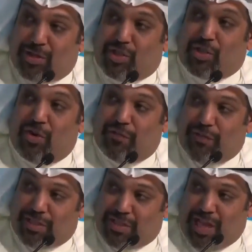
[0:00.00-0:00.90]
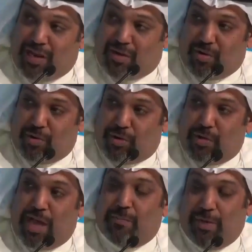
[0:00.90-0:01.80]
to add
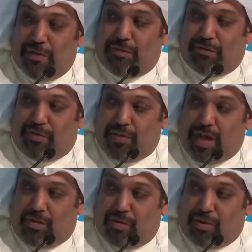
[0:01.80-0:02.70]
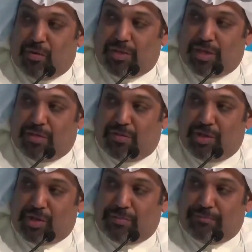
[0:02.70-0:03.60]
to that growth, service that